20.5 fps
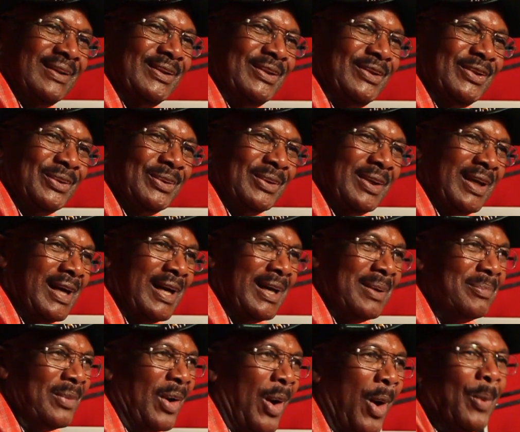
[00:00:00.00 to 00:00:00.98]
to
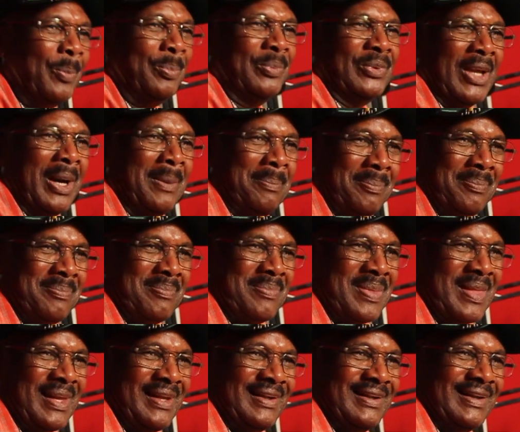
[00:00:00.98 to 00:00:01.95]
open up
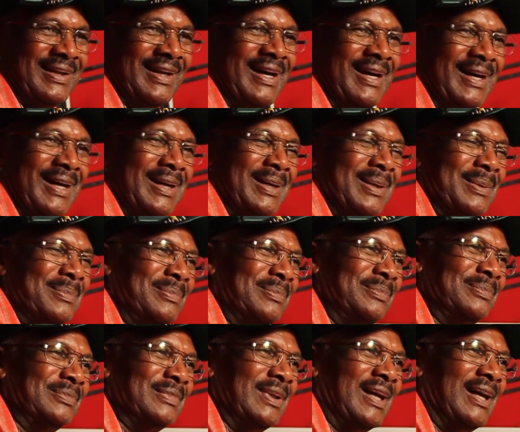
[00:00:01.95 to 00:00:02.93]

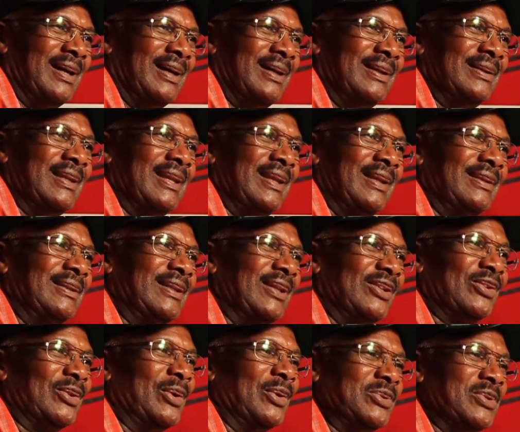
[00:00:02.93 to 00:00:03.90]
the
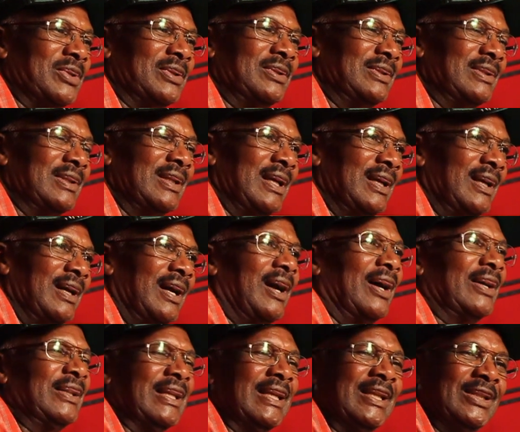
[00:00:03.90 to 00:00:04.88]
discussion,
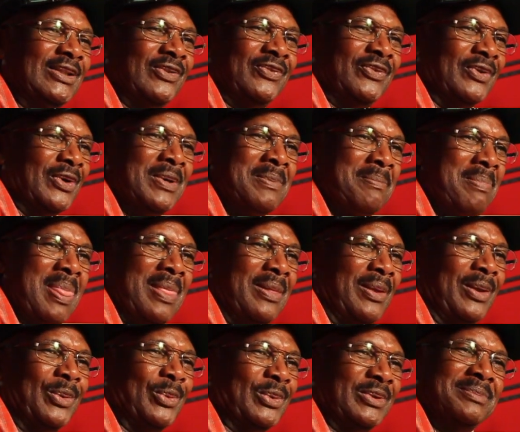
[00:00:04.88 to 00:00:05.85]
the interview,
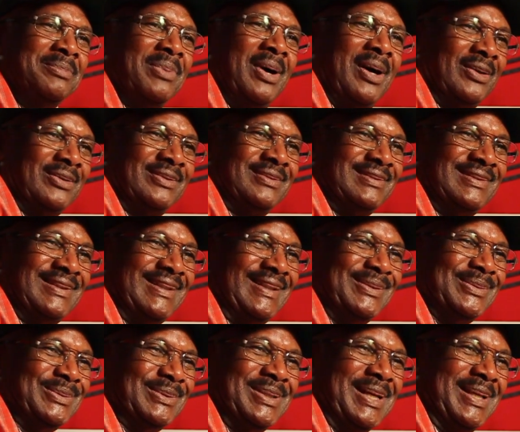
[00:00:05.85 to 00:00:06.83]
he wouldn't bother. He
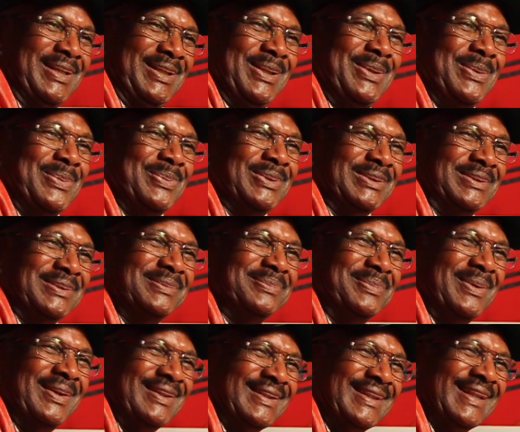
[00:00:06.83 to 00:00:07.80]
wouldn't
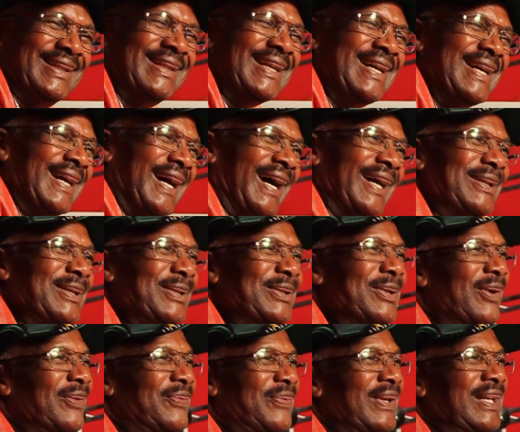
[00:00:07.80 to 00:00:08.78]
bother.
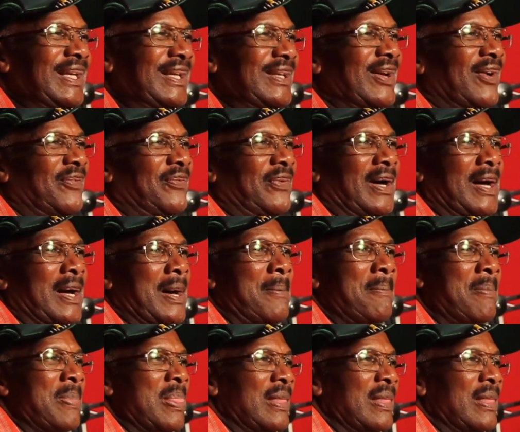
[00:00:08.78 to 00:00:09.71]
And funny enough, about